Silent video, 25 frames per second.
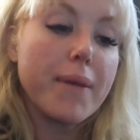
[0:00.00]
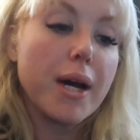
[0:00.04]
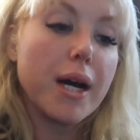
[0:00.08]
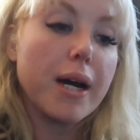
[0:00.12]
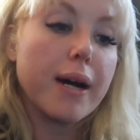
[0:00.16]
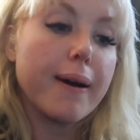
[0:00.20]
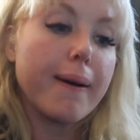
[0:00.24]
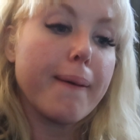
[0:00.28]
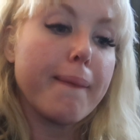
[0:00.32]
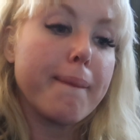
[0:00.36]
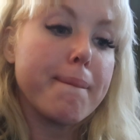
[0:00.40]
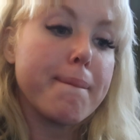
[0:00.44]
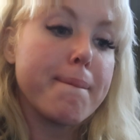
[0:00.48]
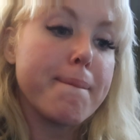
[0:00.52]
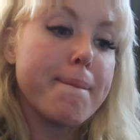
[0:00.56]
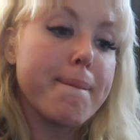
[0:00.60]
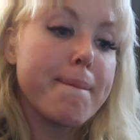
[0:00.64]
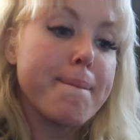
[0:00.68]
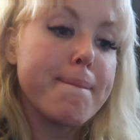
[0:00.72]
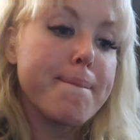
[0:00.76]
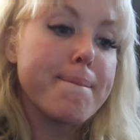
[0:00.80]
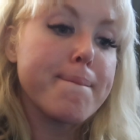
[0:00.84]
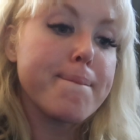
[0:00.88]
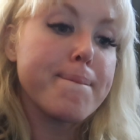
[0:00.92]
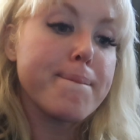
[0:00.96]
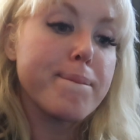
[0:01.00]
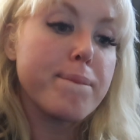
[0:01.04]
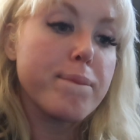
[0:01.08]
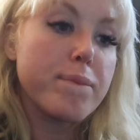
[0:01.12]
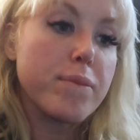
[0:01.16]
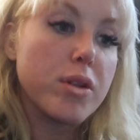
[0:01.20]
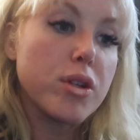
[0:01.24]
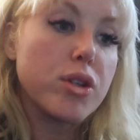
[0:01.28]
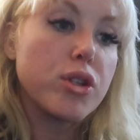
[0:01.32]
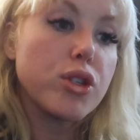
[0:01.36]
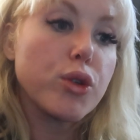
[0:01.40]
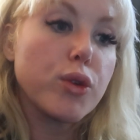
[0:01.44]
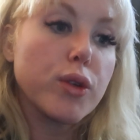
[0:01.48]
Um,
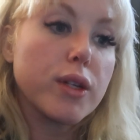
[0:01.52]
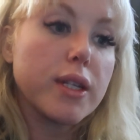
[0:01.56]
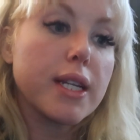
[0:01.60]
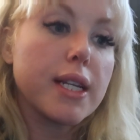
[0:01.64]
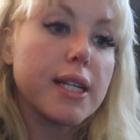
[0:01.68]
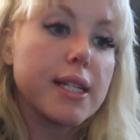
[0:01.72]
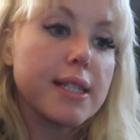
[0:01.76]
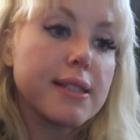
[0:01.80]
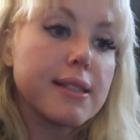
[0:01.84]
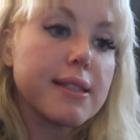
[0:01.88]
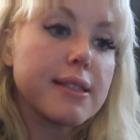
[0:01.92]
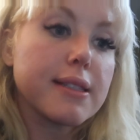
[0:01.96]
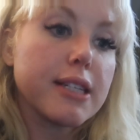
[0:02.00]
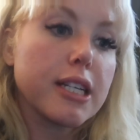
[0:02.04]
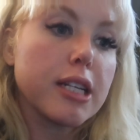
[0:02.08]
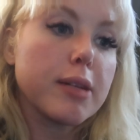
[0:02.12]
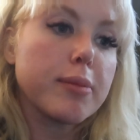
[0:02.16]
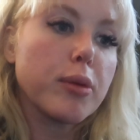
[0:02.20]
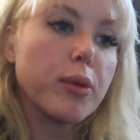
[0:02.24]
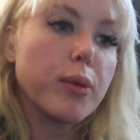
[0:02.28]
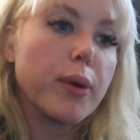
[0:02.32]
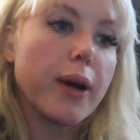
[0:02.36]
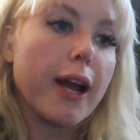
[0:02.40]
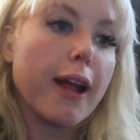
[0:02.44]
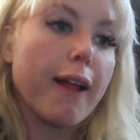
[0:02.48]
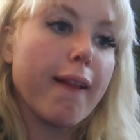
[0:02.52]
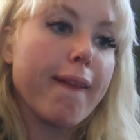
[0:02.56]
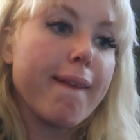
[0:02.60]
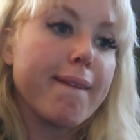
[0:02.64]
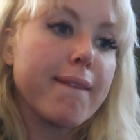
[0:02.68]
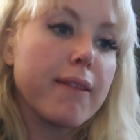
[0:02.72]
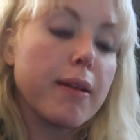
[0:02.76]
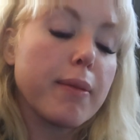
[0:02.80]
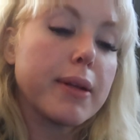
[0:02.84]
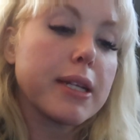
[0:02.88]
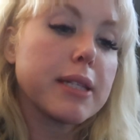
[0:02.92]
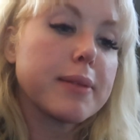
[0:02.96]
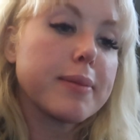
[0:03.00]
and do it in a sustainable way.
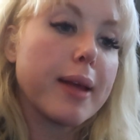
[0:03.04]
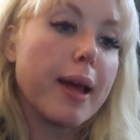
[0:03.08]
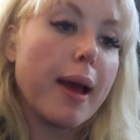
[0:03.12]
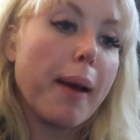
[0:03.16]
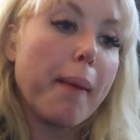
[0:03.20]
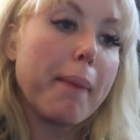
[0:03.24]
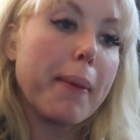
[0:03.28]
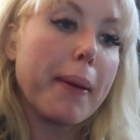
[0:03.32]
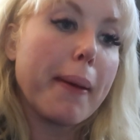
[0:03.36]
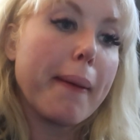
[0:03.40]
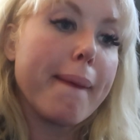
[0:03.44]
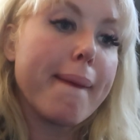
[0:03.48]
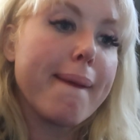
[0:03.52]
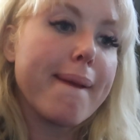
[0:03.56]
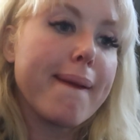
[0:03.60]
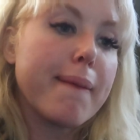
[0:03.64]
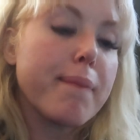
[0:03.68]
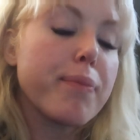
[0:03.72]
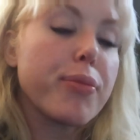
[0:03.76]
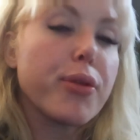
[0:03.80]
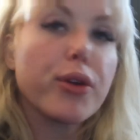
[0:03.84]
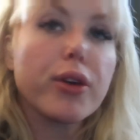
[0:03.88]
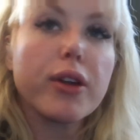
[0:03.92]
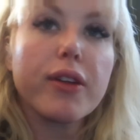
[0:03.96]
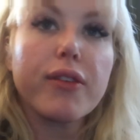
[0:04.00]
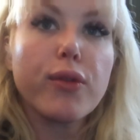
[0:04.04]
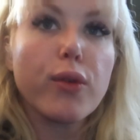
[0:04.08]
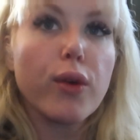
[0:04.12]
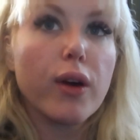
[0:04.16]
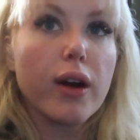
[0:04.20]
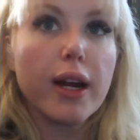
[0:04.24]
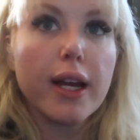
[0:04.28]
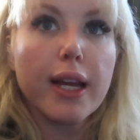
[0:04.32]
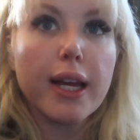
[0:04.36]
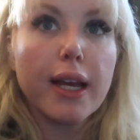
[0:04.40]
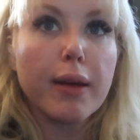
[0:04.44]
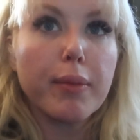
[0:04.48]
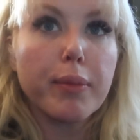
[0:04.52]
That makes me happy. I'm
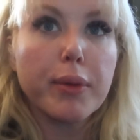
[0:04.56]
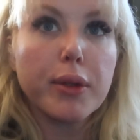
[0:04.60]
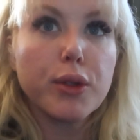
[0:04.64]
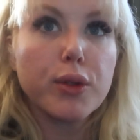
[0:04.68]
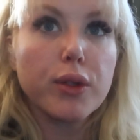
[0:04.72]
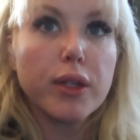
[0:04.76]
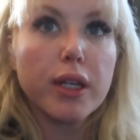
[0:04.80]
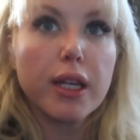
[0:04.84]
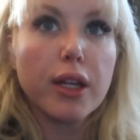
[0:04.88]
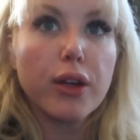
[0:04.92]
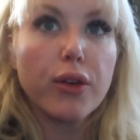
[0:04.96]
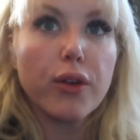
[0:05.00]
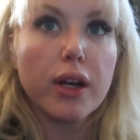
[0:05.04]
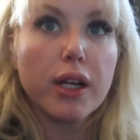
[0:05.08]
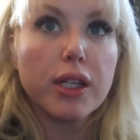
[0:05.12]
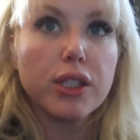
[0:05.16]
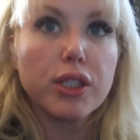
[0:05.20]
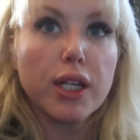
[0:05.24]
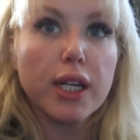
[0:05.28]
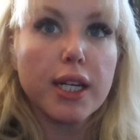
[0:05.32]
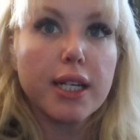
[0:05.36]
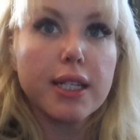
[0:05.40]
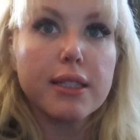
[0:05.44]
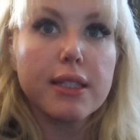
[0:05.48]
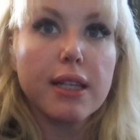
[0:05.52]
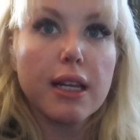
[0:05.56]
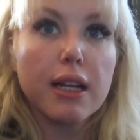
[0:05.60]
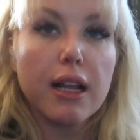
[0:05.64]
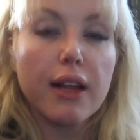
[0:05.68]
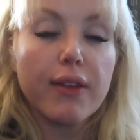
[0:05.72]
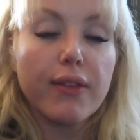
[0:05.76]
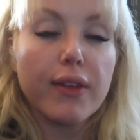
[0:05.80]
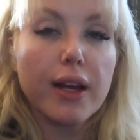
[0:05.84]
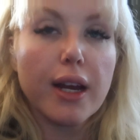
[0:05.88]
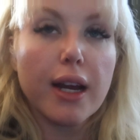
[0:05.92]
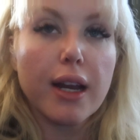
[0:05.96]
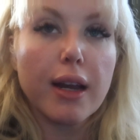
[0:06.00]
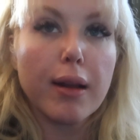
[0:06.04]
34. I can't be doing any crash diets. I don't
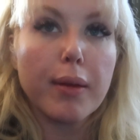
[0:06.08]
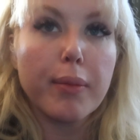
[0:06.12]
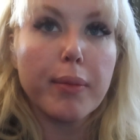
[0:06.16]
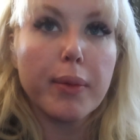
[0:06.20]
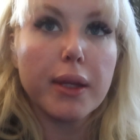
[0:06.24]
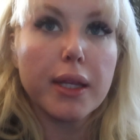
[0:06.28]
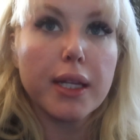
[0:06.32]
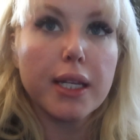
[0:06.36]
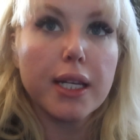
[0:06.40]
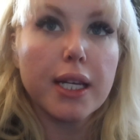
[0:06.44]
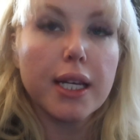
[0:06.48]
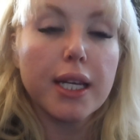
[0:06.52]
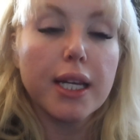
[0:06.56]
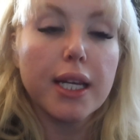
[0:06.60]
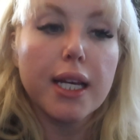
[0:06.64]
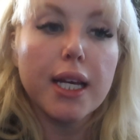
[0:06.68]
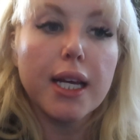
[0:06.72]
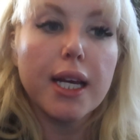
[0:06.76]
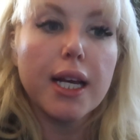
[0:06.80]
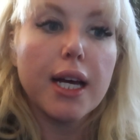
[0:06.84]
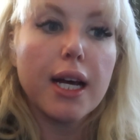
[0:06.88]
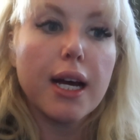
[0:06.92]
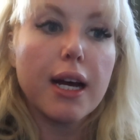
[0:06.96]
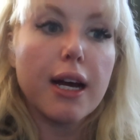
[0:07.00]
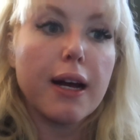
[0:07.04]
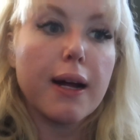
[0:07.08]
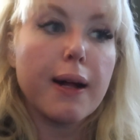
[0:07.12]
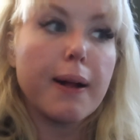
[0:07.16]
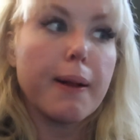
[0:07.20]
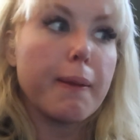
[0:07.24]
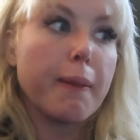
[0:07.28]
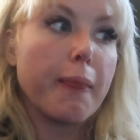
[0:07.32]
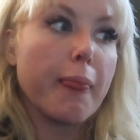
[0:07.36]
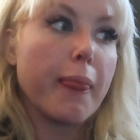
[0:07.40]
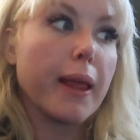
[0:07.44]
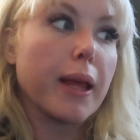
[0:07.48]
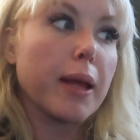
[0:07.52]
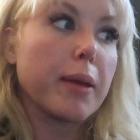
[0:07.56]
have that kind of ability.
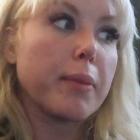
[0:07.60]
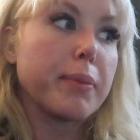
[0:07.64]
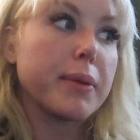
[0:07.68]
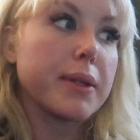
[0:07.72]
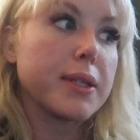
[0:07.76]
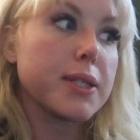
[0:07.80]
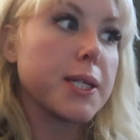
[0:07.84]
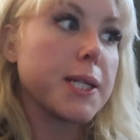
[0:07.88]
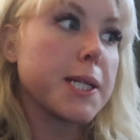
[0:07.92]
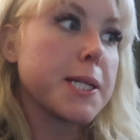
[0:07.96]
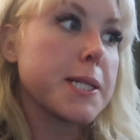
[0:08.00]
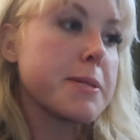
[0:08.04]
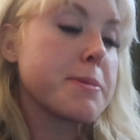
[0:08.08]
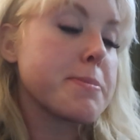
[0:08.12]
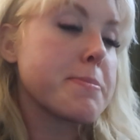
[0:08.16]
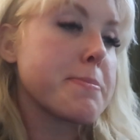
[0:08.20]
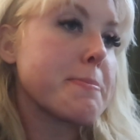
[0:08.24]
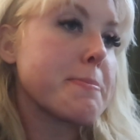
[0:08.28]
Um, I get bitchy.